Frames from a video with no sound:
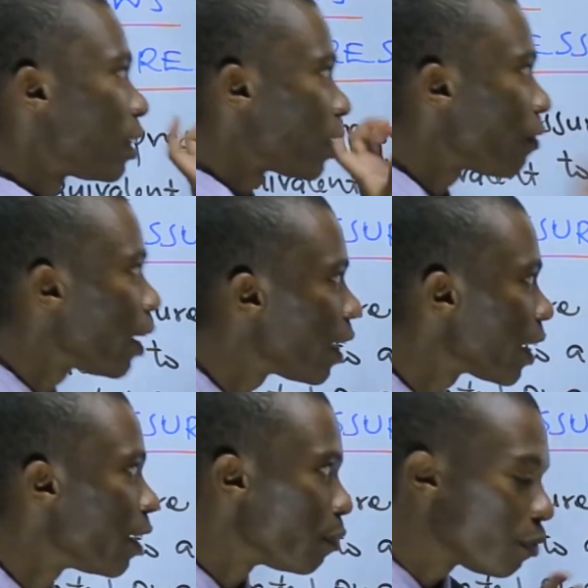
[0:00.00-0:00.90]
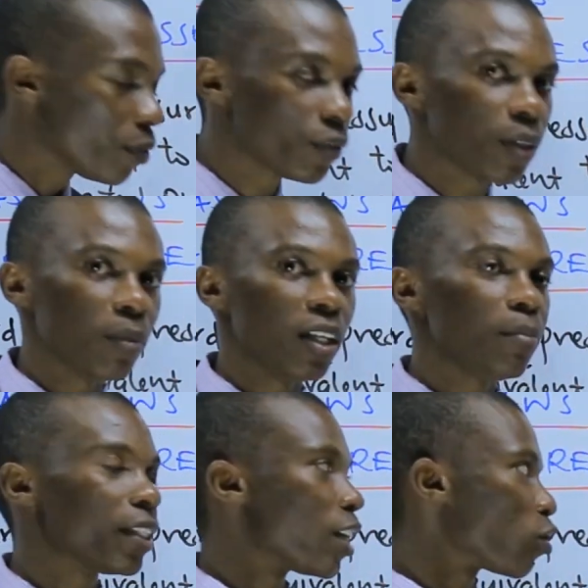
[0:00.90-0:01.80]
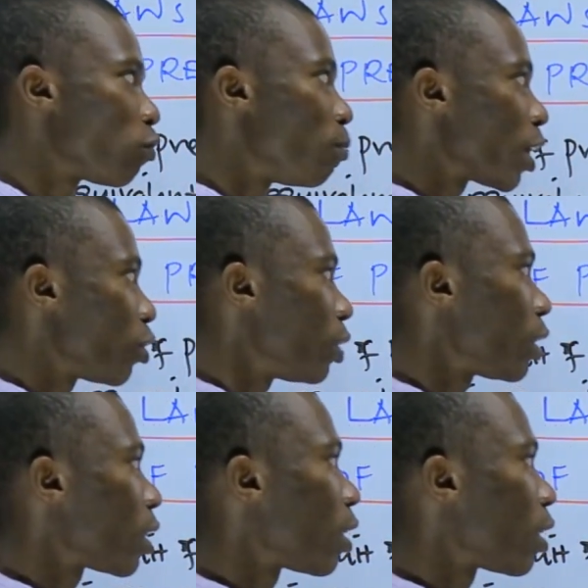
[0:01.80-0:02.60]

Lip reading: 750 millimeters of mercury